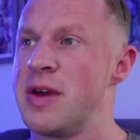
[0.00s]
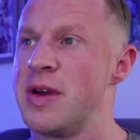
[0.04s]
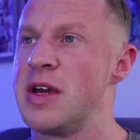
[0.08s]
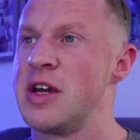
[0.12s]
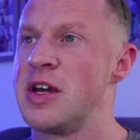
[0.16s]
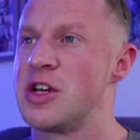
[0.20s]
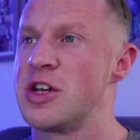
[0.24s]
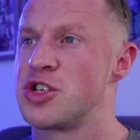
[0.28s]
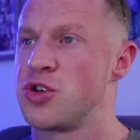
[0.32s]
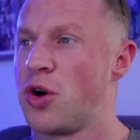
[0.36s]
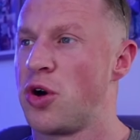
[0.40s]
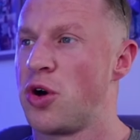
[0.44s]

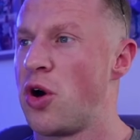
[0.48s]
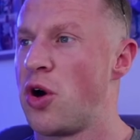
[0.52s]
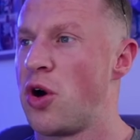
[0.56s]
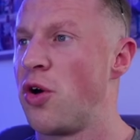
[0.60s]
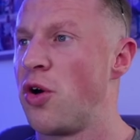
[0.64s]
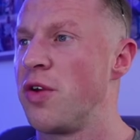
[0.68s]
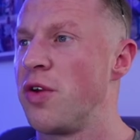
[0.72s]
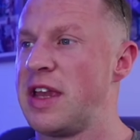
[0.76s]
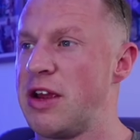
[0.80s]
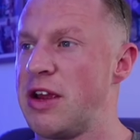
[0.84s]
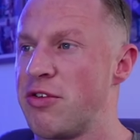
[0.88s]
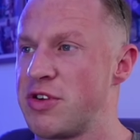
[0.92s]
So on the
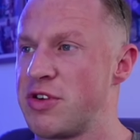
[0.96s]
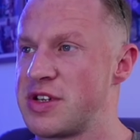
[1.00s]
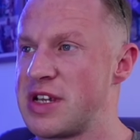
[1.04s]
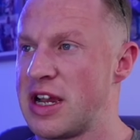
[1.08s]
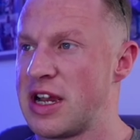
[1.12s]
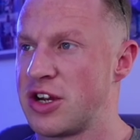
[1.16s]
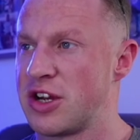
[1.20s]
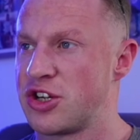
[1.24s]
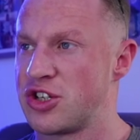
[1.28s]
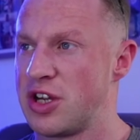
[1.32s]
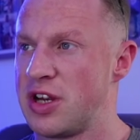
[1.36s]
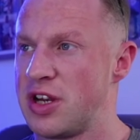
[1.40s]
hero
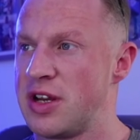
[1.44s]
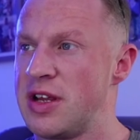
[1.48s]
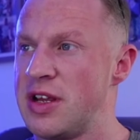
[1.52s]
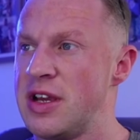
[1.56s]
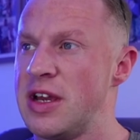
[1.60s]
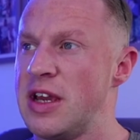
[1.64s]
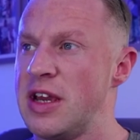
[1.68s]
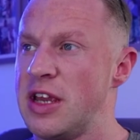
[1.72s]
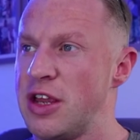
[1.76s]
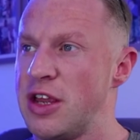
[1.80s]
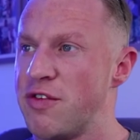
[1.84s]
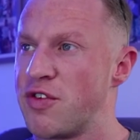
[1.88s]
section,
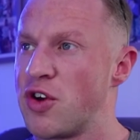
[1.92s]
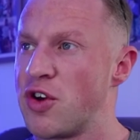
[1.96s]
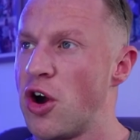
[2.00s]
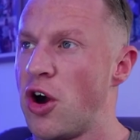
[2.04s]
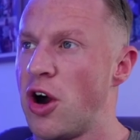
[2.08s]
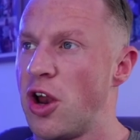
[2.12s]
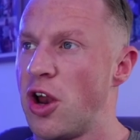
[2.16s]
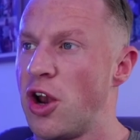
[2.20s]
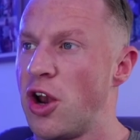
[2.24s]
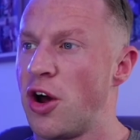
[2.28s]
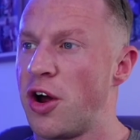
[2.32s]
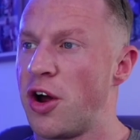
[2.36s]
you've got a
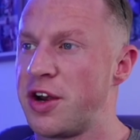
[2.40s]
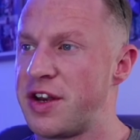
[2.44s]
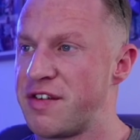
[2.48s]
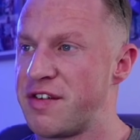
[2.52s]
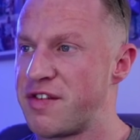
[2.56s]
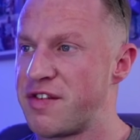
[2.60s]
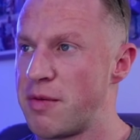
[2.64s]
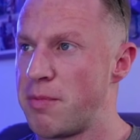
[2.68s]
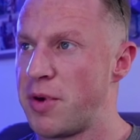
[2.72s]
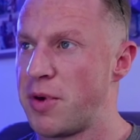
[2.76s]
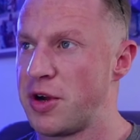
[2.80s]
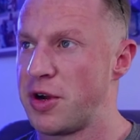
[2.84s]
lot of
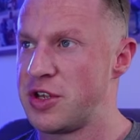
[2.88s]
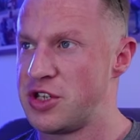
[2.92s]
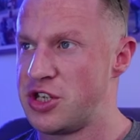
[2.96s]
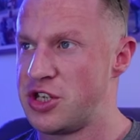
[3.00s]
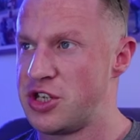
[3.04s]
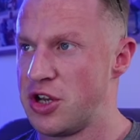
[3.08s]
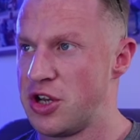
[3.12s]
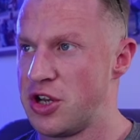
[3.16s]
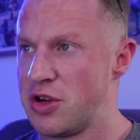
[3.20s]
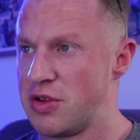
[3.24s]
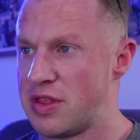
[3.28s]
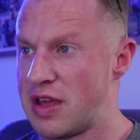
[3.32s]
different points
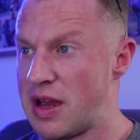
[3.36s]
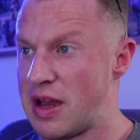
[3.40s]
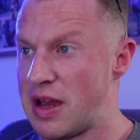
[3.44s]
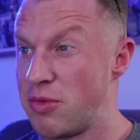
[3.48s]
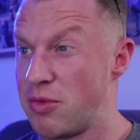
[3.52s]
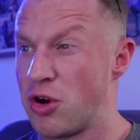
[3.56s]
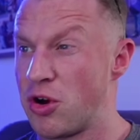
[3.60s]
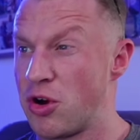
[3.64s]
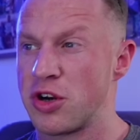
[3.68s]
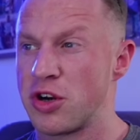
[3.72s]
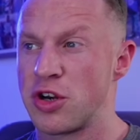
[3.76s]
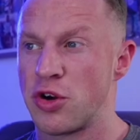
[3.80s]
here that I'm not
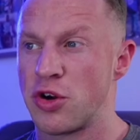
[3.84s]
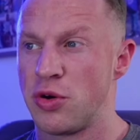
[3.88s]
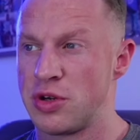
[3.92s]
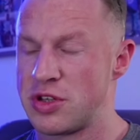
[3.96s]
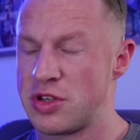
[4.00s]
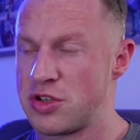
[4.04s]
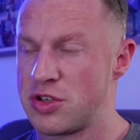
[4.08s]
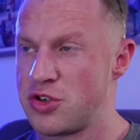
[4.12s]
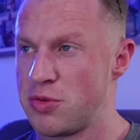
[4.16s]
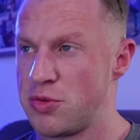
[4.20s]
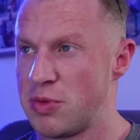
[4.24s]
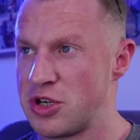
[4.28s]
going to go into
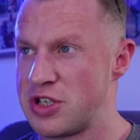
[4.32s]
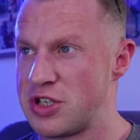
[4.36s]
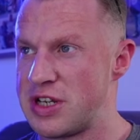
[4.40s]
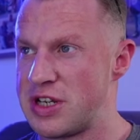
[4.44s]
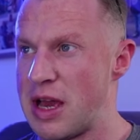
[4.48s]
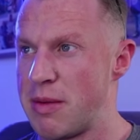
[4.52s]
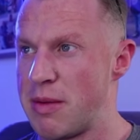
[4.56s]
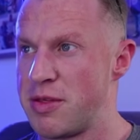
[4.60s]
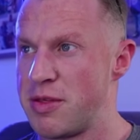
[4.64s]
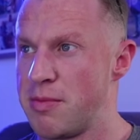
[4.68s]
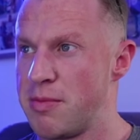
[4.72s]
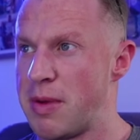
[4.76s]
too much
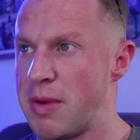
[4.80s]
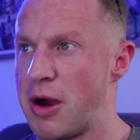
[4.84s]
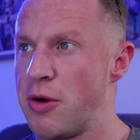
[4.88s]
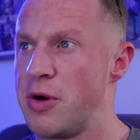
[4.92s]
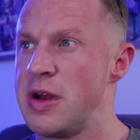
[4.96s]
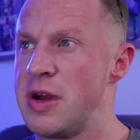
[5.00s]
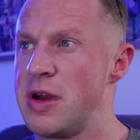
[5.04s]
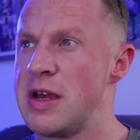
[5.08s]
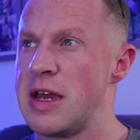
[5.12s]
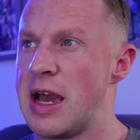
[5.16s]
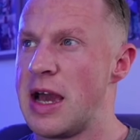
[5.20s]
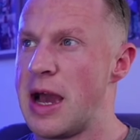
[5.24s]
depth about,
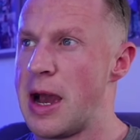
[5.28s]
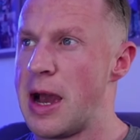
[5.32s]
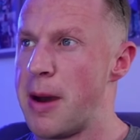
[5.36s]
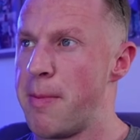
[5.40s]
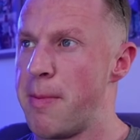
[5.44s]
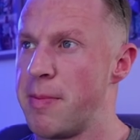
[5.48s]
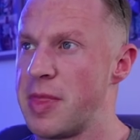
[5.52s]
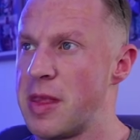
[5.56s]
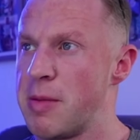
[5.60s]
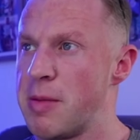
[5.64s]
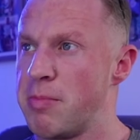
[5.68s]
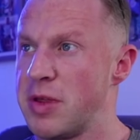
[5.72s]

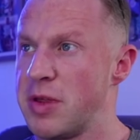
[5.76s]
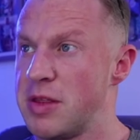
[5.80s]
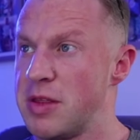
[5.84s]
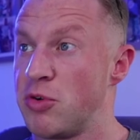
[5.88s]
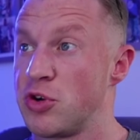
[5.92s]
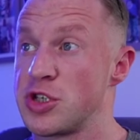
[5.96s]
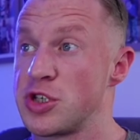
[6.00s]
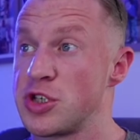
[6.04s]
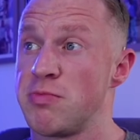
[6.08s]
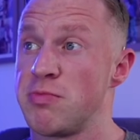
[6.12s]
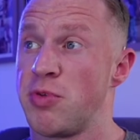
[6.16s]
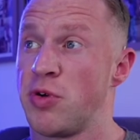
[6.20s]
but the most
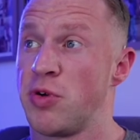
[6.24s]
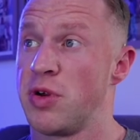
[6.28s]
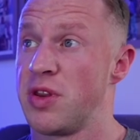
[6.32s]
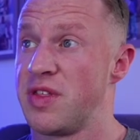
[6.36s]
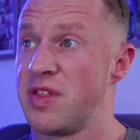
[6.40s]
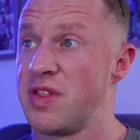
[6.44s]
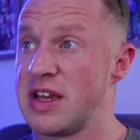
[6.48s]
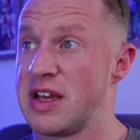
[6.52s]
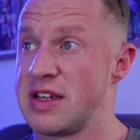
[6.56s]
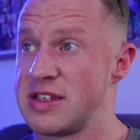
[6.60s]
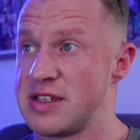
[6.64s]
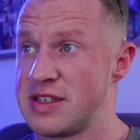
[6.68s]
important
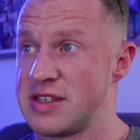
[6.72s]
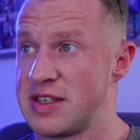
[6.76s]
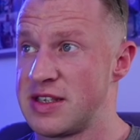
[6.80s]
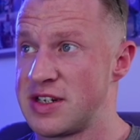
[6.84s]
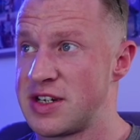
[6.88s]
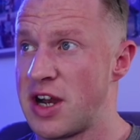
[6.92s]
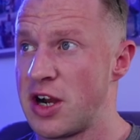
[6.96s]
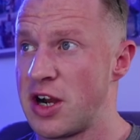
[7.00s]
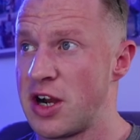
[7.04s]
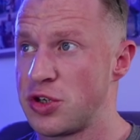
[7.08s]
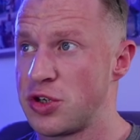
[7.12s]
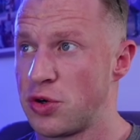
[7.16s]
things is the
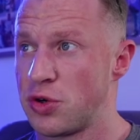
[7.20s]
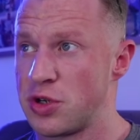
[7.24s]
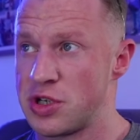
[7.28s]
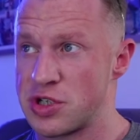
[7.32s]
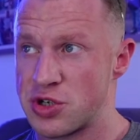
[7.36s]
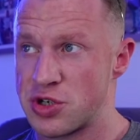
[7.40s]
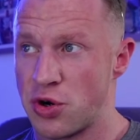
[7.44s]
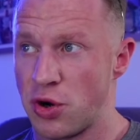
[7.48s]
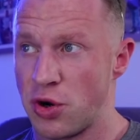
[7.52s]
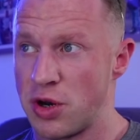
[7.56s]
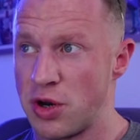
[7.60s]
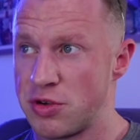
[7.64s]
target audience
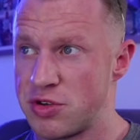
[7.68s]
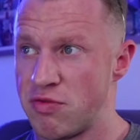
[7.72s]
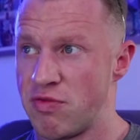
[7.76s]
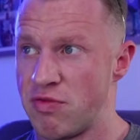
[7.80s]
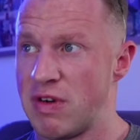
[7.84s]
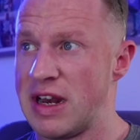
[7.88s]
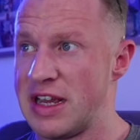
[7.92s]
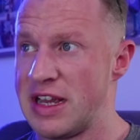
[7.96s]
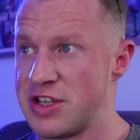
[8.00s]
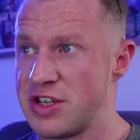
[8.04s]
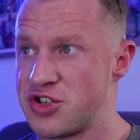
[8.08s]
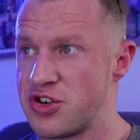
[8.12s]
caller to
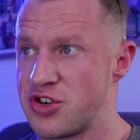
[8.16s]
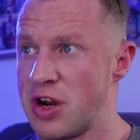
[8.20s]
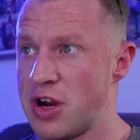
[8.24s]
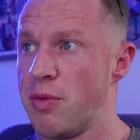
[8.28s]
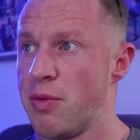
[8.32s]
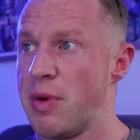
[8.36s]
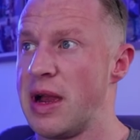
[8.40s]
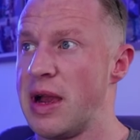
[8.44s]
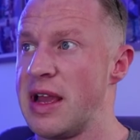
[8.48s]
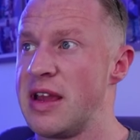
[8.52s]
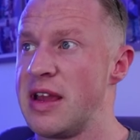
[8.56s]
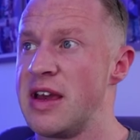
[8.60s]
relate straight
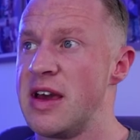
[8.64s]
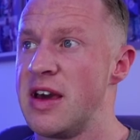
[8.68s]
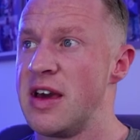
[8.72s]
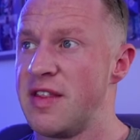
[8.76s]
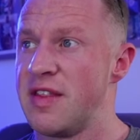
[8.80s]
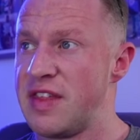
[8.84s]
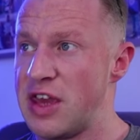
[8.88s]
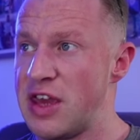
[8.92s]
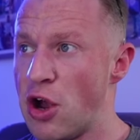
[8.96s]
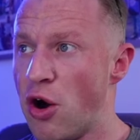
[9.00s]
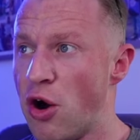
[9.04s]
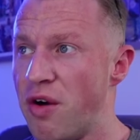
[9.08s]
away,
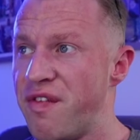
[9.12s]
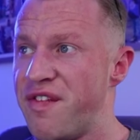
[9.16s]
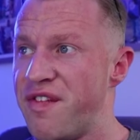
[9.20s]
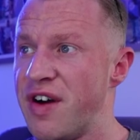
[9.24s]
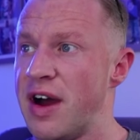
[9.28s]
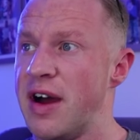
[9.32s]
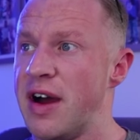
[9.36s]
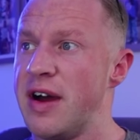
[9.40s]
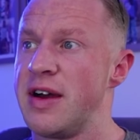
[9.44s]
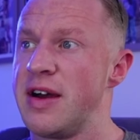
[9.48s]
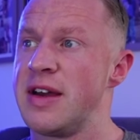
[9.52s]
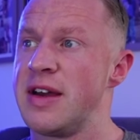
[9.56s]
the offer,